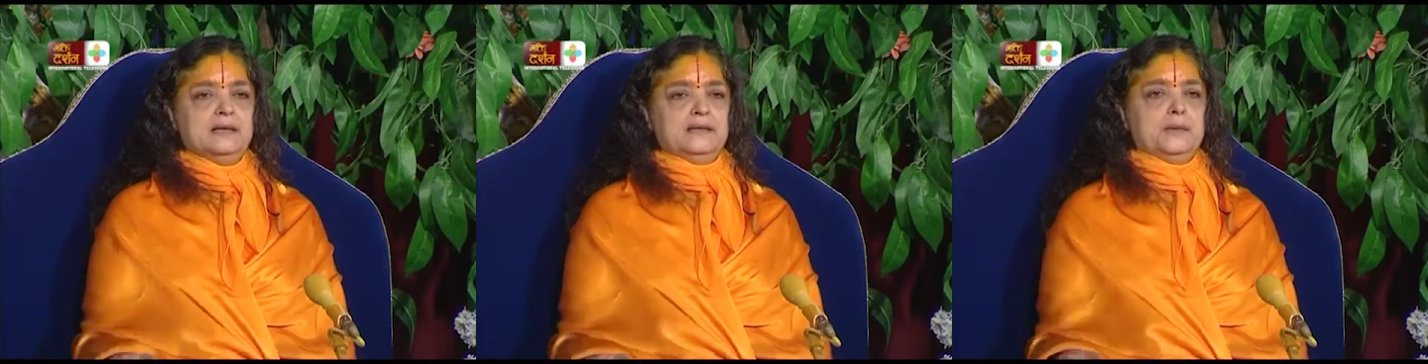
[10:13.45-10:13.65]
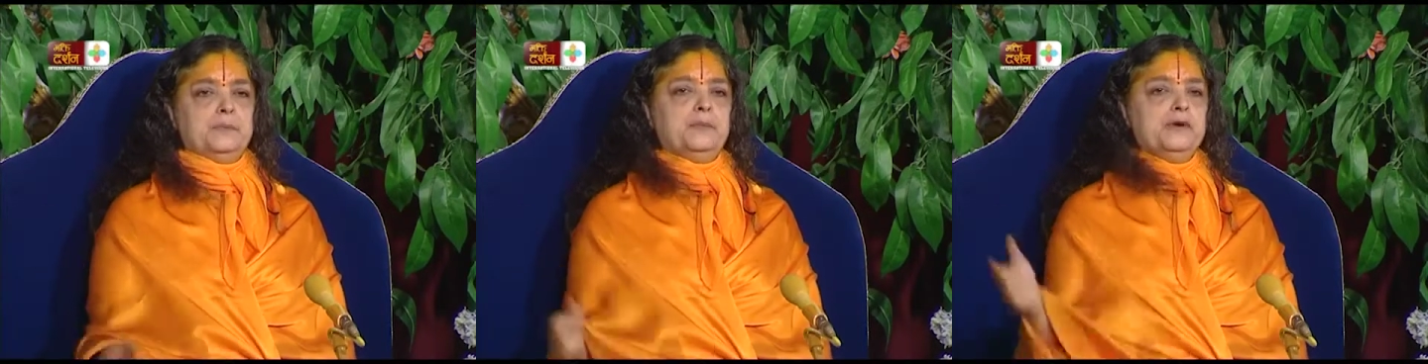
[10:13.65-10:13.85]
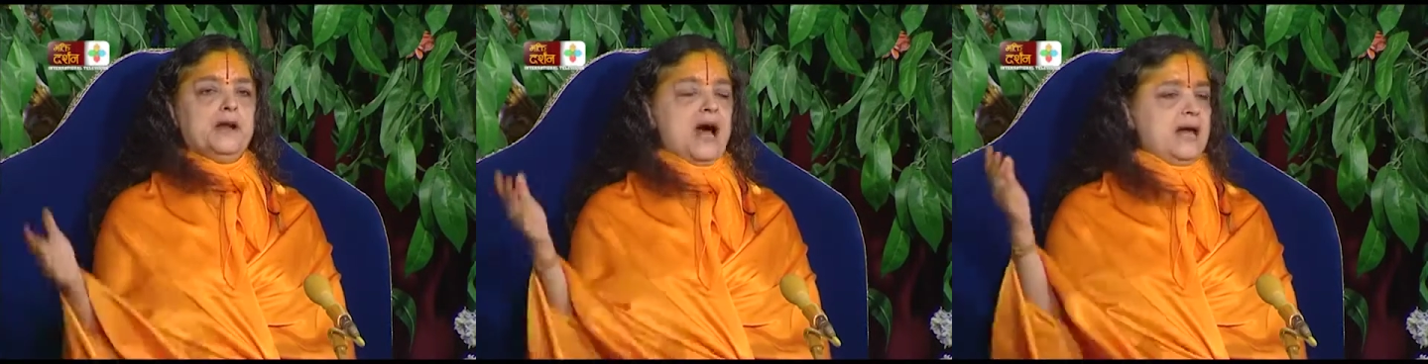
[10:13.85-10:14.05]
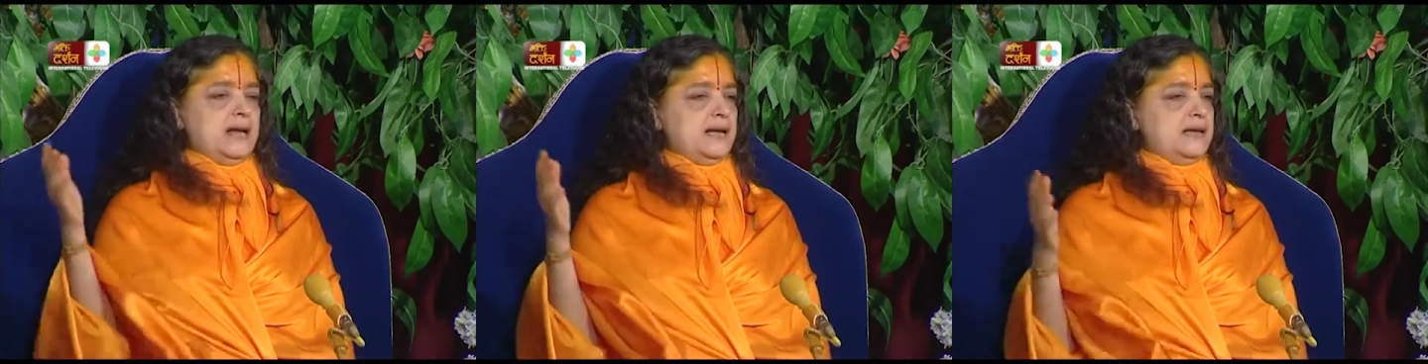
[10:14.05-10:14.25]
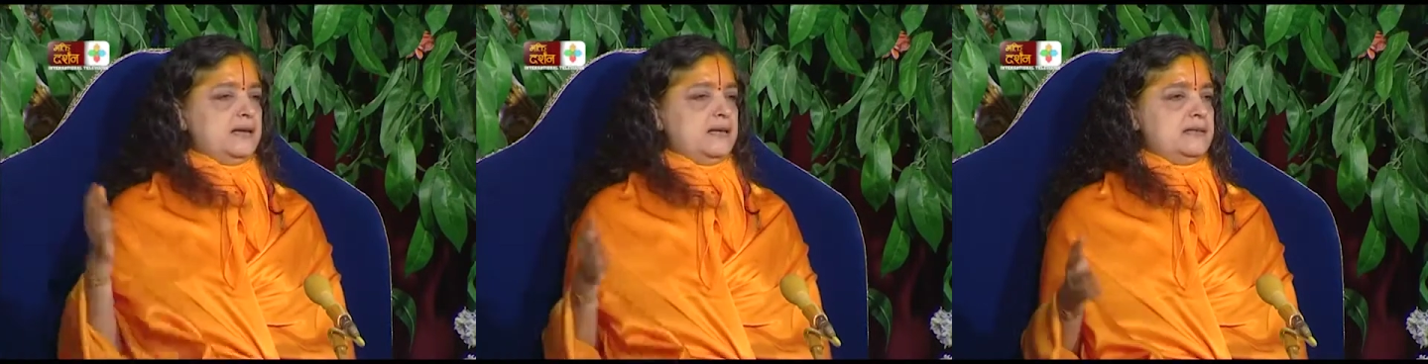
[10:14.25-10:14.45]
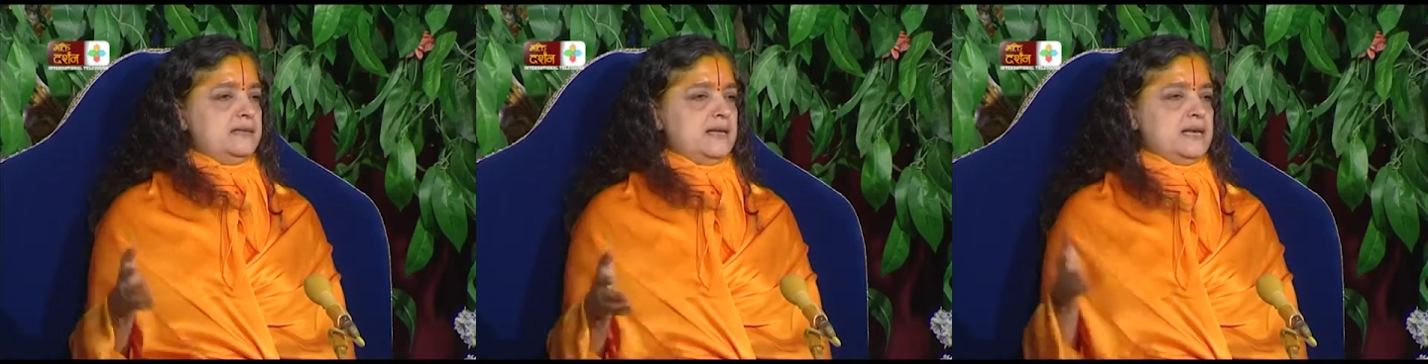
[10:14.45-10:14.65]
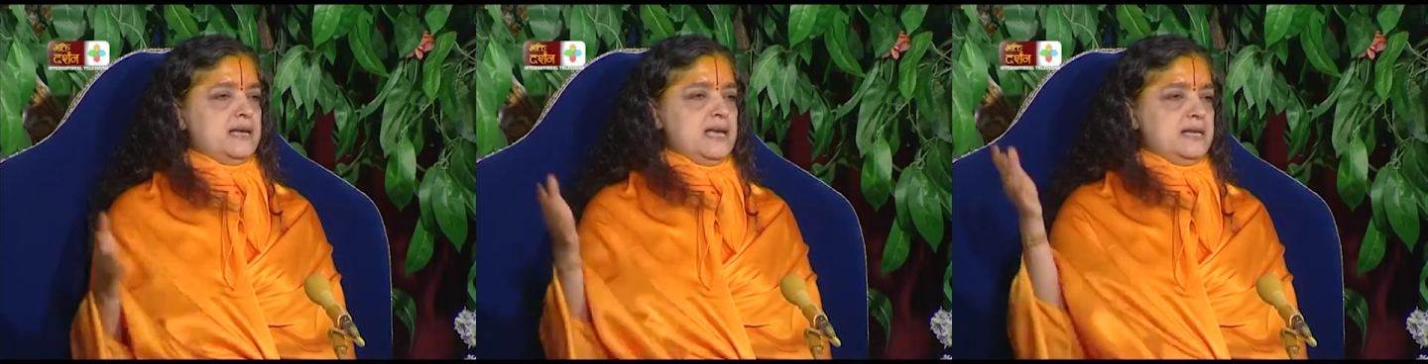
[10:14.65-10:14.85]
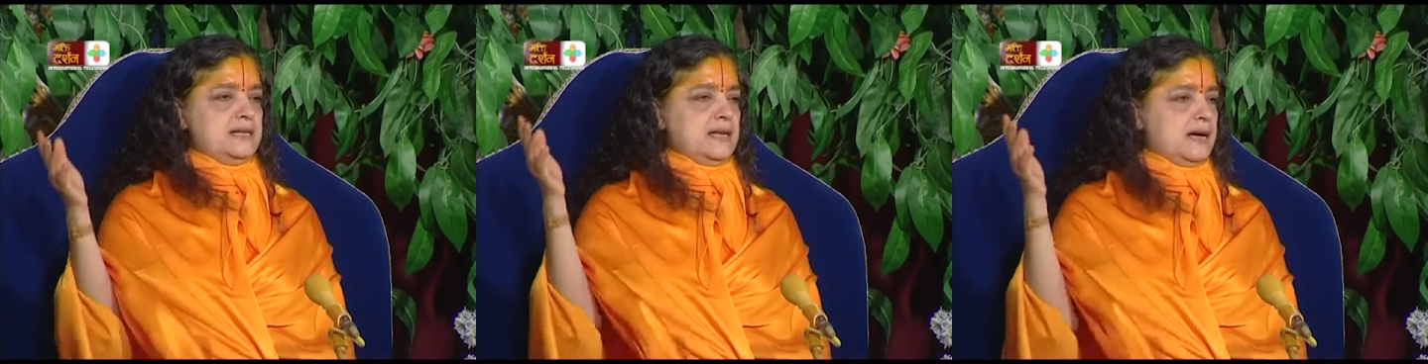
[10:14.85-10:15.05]
the Puranas, the
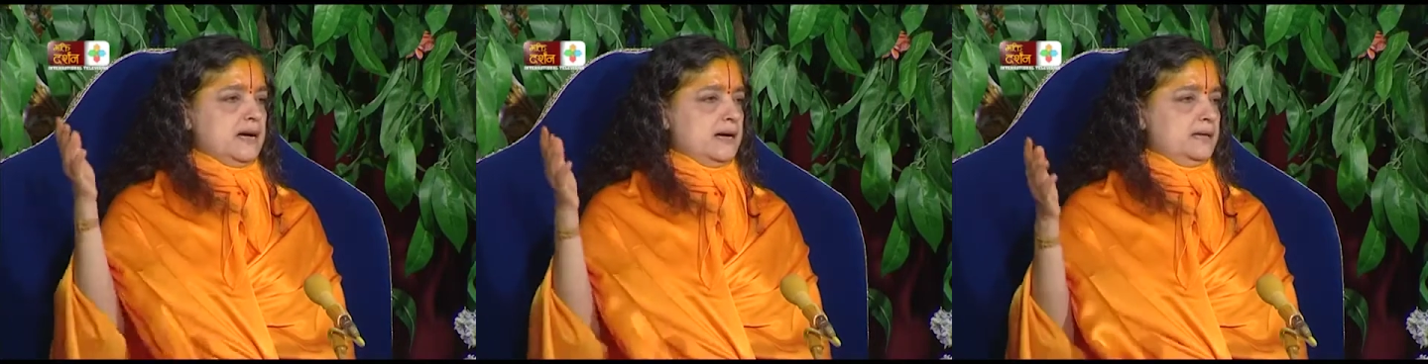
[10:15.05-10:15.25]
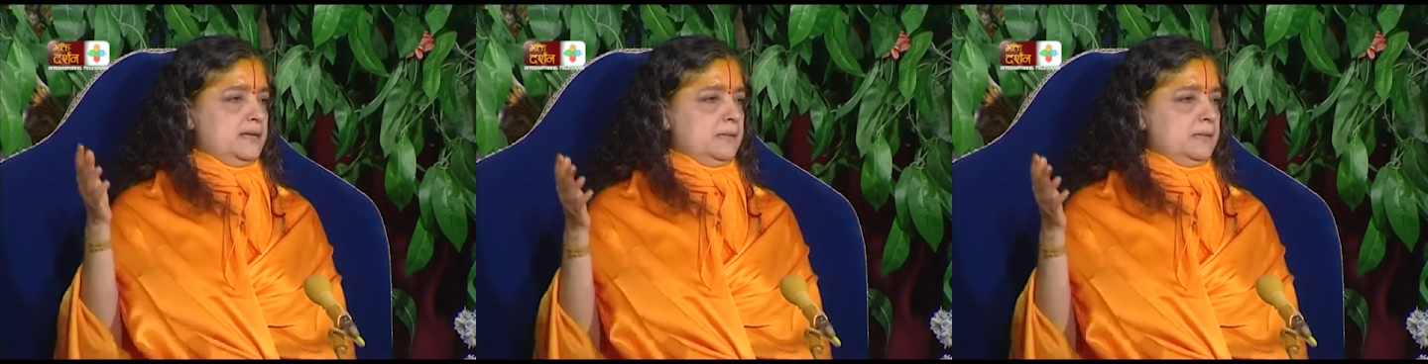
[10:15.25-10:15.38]
Gita,